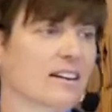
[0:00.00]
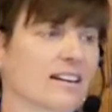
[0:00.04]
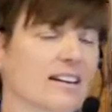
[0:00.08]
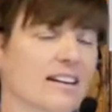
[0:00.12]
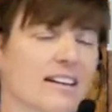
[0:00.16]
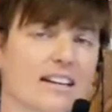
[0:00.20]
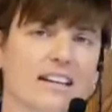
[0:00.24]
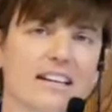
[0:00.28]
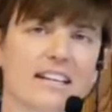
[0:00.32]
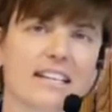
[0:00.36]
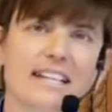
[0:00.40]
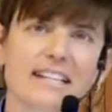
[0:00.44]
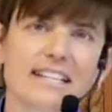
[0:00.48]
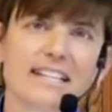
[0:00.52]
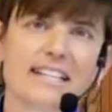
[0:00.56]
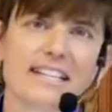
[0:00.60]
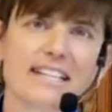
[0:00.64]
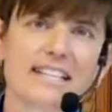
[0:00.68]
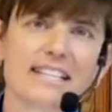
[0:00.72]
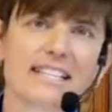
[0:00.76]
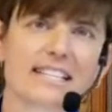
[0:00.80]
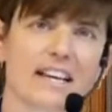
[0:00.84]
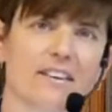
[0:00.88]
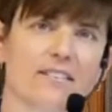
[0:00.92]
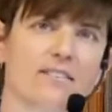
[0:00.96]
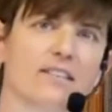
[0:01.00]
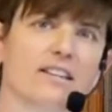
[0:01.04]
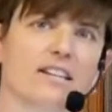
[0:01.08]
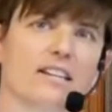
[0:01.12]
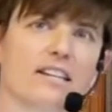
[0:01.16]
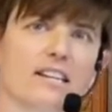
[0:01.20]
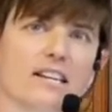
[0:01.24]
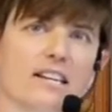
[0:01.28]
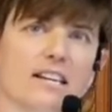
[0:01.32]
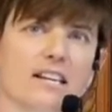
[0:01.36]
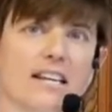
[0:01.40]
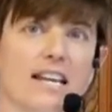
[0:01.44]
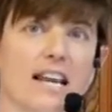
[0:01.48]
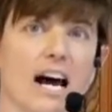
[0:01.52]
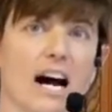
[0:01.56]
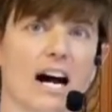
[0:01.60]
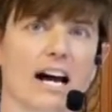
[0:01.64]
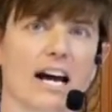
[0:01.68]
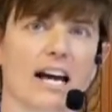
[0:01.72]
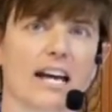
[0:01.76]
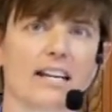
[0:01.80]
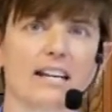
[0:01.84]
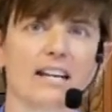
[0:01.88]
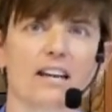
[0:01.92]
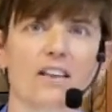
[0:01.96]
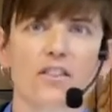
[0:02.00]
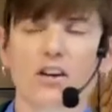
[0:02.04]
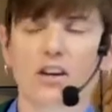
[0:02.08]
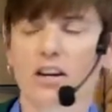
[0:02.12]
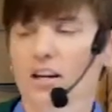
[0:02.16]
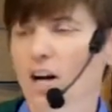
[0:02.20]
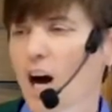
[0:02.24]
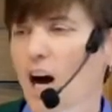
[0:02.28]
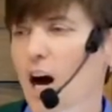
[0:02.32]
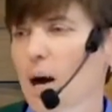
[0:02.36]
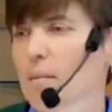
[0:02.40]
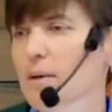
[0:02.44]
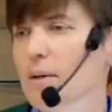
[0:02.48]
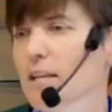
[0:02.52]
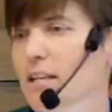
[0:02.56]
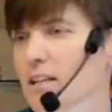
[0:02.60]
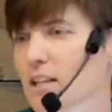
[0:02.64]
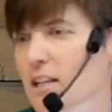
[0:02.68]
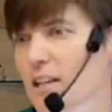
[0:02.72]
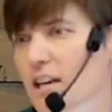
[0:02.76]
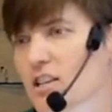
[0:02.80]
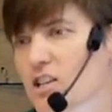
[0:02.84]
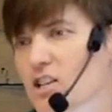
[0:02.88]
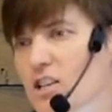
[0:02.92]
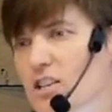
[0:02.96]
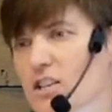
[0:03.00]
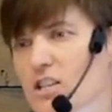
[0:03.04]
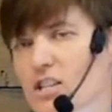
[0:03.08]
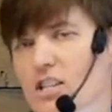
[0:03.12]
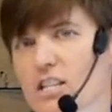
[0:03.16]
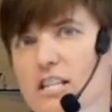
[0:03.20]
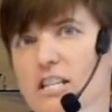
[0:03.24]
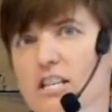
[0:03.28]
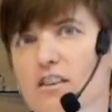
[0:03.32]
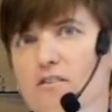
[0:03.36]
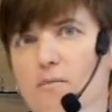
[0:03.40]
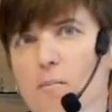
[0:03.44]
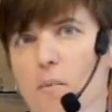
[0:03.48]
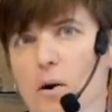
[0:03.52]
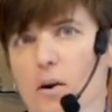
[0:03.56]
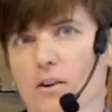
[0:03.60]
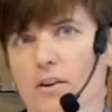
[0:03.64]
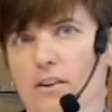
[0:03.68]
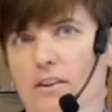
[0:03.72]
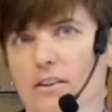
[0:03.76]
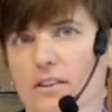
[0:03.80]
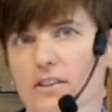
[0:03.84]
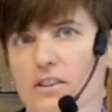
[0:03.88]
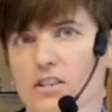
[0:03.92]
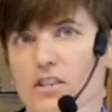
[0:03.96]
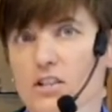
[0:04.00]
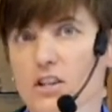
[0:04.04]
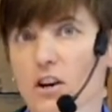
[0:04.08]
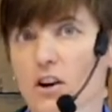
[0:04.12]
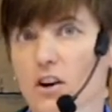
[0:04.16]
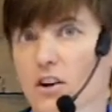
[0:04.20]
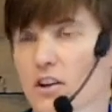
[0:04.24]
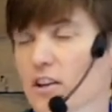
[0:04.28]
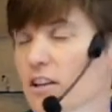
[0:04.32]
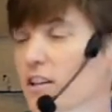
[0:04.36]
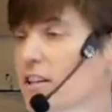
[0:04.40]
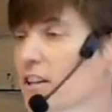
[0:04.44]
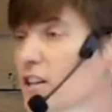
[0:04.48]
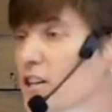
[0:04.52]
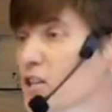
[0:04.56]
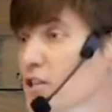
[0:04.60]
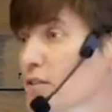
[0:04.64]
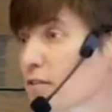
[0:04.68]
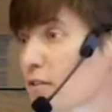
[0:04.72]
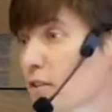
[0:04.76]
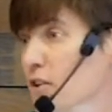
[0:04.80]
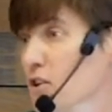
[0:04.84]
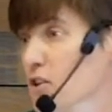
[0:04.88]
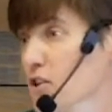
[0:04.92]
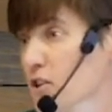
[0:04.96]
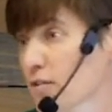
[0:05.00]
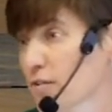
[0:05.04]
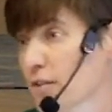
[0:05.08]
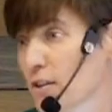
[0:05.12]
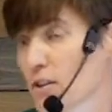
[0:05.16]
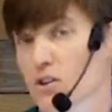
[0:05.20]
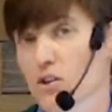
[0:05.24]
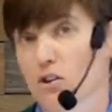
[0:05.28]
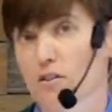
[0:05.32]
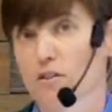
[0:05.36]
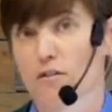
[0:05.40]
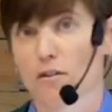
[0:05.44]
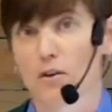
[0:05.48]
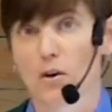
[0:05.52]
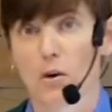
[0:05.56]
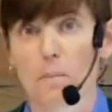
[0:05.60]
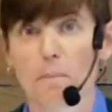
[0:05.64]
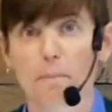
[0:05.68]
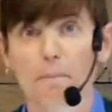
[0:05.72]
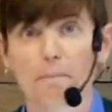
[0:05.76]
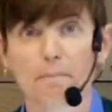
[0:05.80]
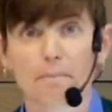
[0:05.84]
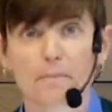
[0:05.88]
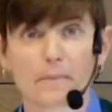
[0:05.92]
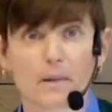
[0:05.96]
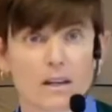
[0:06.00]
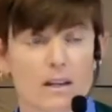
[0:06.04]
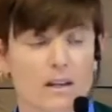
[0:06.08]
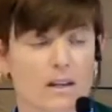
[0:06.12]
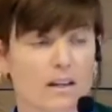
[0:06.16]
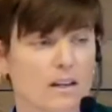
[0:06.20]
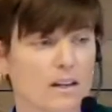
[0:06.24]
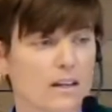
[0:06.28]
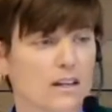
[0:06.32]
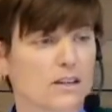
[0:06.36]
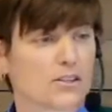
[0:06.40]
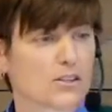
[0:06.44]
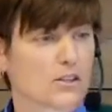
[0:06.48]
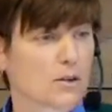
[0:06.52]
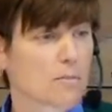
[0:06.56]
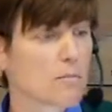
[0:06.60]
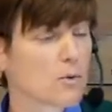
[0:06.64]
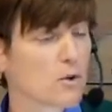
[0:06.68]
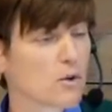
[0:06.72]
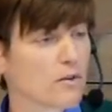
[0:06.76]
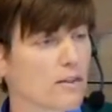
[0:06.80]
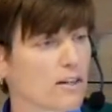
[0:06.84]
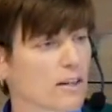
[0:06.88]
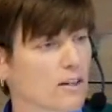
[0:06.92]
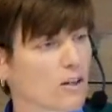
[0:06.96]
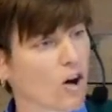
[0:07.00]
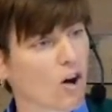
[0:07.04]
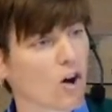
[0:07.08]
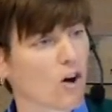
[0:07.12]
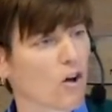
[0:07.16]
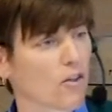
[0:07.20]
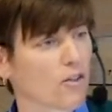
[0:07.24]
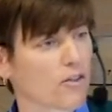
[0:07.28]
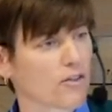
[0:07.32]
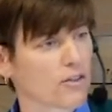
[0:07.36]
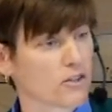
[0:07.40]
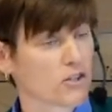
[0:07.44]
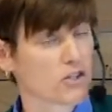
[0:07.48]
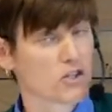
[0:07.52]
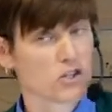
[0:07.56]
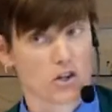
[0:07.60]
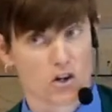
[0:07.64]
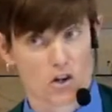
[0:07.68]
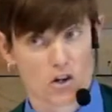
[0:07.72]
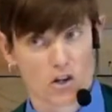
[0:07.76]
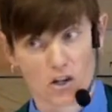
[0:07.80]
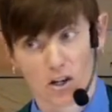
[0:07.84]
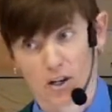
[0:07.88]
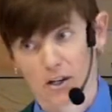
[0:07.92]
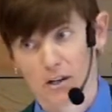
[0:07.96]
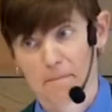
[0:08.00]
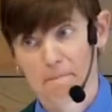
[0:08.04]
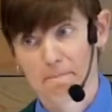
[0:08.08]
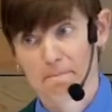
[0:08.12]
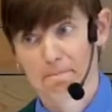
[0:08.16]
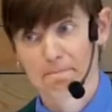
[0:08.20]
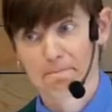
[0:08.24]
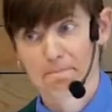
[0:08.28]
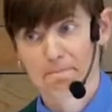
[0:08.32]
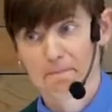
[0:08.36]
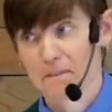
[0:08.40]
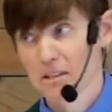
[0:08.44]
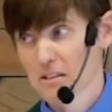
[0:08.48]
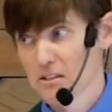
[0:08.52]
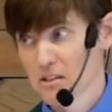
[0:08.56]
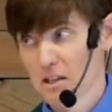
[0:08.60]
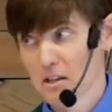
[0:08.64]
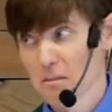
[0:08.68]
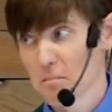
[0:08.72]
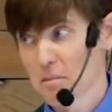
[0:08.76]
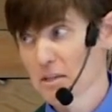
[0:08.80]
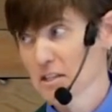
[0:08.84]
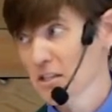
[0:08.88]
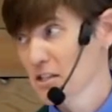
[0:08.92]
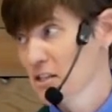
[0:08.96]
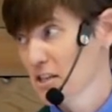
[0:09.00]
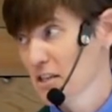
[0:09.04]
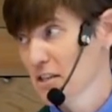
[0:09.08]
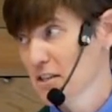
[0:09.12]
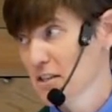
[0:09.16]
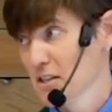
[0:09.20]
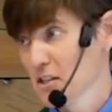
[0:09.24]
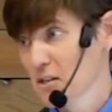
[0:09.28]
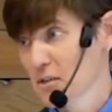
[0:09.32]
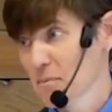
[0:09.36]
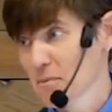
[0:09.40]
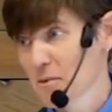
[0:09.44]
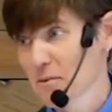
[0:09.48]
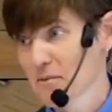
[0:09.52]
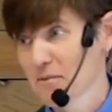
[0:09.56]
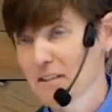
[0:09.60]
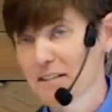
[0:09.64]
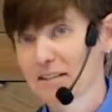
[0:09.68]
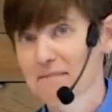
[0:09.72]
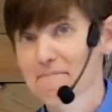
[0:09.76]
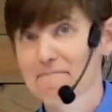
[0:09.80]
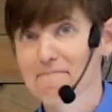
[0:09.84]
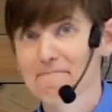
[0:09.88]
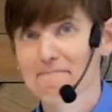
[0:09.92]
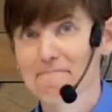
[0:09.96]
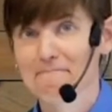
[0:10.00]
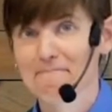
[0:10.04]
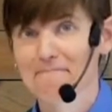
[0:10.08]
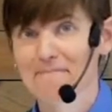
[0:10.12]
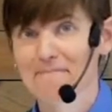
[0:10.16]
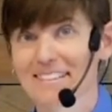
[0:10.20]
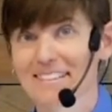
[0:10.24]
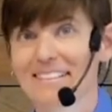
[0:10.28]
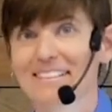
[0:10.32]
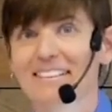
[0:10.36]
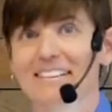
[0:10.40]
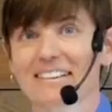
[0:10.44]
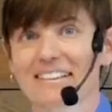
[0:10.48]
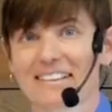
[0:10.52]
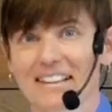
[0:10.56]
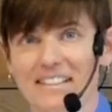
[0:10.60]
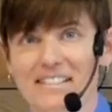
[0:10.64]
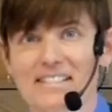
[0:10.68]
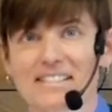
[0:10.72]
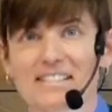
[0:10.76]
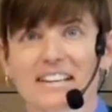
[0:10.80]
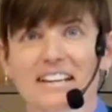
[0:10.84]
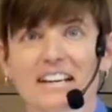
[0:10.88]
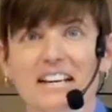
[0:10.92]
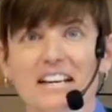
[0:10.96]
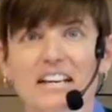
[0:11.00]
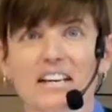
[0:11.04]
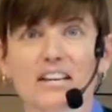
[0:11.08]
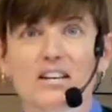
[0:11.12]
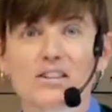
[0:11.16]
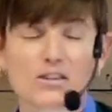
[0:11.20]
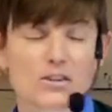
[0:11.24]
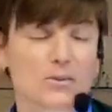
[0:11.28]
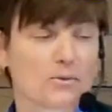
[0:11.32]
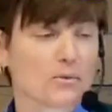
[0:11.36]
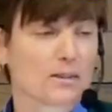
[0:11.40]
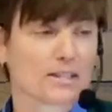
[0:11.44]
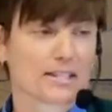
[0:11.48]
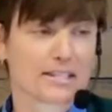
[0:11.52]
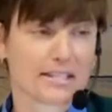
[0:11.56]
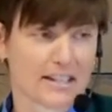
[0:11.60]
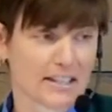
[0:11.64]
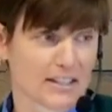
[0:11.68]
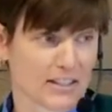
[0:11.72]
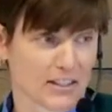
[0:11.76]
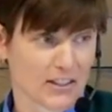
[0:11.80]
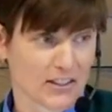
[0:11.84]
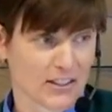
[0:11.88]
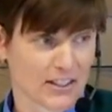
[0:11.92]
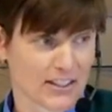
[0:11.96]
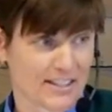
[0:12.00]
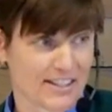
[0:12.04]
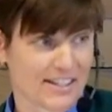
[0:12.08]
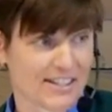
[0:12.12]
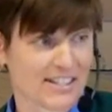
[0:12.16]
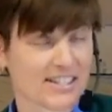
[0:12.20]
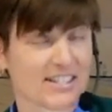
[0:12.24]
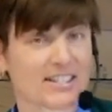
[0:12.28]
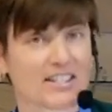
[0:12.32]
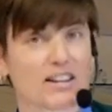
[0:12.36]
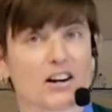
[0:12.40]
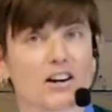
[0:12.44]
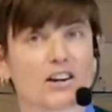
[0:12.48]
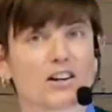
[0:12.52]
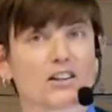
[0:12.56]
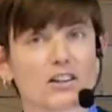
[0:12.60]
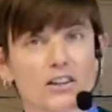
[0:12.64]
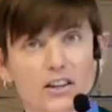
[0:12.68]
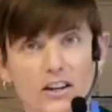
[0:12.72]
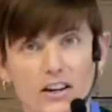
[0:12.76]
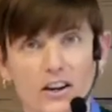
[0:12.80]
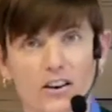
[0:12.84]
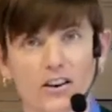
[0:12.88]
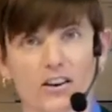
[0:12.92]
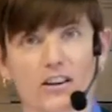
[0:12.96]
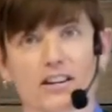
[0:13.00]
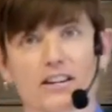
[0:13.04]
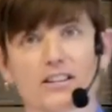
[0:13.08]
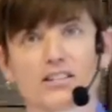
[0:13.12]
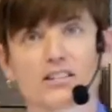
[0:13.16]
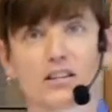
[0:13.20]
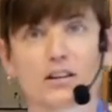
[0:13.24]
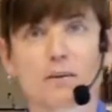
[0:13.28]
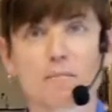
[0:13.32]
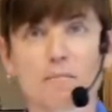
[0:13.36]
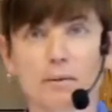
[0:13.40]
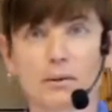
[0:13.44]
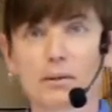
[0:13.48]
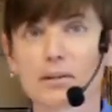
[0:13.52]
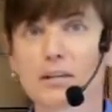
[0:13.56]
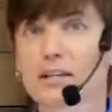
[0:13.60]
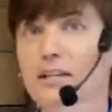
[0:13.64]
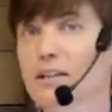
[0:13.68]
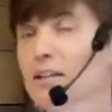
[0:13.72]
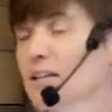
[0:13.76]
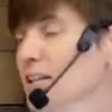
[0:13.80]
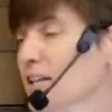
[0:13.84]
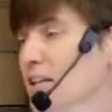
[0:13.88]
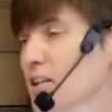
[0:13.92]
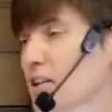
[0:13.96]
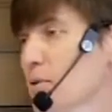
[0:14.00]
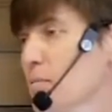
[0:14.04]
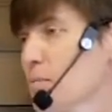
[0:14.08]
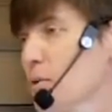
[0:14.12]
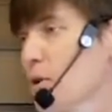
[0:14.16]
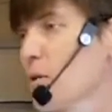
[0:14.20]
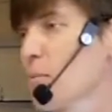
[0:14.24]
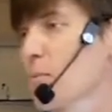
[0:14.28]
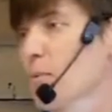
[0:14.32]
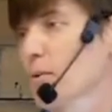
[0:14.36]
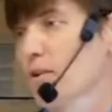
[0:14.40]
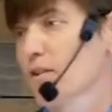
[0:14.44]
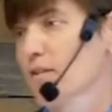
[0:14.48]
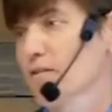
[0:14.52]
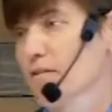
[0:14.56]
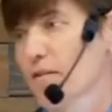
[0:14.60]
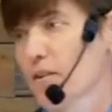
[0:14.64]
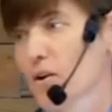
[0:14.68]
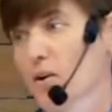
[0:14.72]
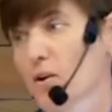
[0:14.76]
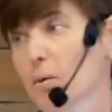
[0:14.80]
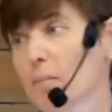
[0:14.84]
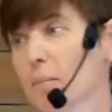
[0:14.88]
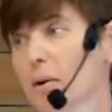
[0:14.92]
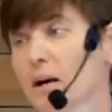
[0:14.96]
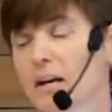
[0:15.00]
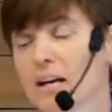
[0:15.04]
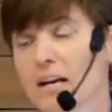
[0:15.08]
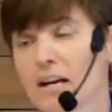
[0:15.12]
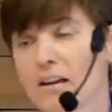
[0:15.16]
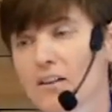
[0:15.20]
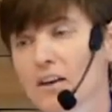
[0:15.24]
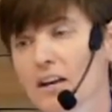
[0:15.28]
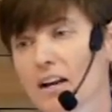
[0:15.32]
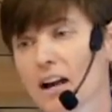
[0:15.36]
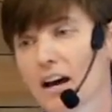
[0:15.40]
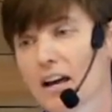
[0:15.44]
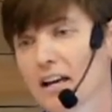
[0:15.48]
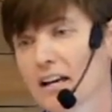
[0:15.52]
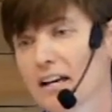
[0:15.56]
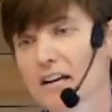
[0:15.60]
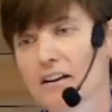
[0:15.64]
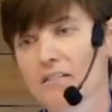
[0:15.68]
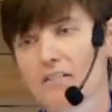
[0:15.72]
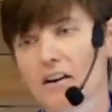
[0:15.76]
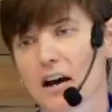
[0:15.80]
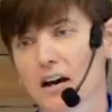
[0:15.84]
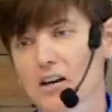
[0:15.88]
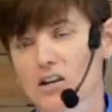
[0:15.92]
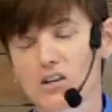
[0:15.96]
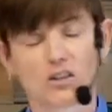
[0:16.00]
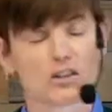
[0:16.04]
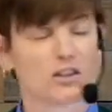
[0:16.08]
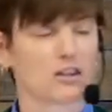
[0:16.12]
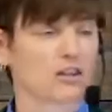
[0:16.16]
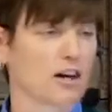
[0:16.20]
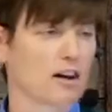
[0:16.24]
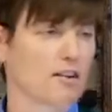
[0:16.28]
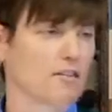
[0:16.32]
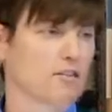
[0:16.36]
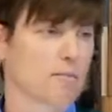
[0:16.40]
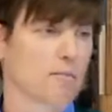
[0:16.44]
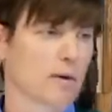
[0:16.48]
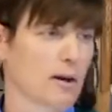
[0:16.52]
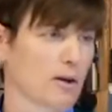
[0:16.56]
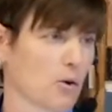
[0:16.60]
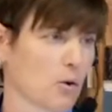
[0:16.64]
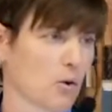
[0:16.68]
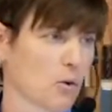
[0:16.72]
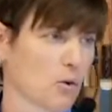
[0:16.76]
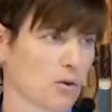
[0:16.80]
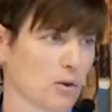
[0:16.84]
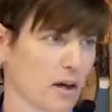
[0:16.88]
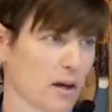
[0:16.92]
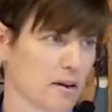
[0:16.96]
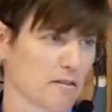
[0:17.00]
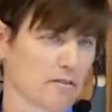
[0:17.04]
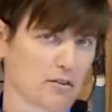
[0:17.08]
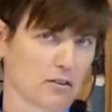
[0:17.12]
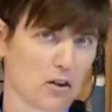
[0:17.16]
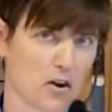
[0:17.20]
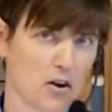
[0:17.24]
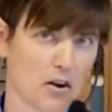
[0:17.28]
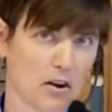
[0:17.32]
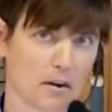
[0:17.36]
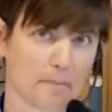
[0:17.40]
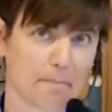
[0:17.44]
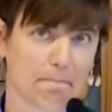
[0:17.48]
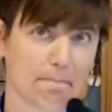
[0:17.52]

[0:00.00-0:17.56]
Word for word: In 1979, the comedy legend Steve Martin starred in his first feature film. It's a movie called The Jerk. Has anybody seen this movie? Yes. yes. It's a ridiculous, hilarious, completely inappropriate film that I have actually loved my whole life long.